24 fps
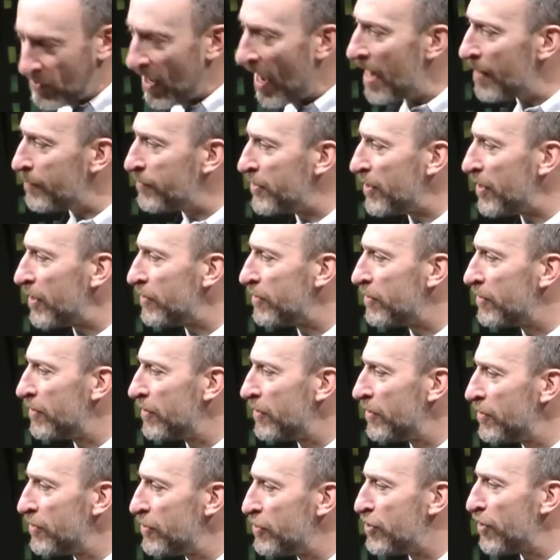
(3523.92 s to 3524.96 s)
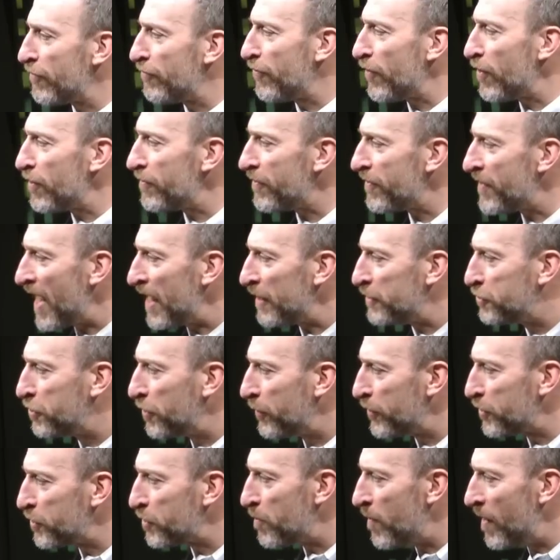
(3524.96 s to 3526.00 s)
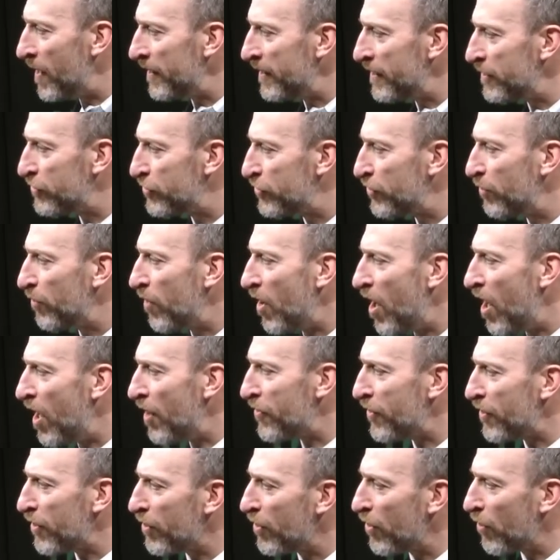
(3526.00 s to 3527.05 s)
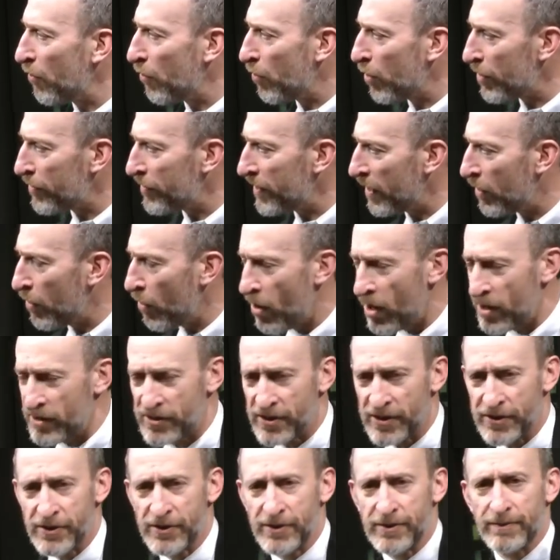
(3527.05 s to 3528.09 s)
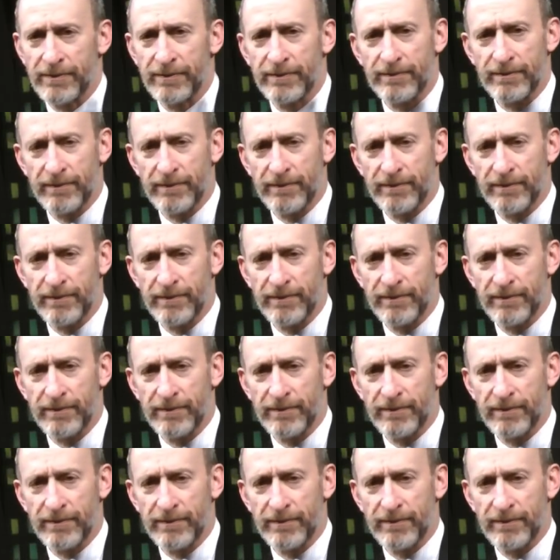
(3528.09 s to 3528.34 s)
time to divert that Jewish money to other worthy causes.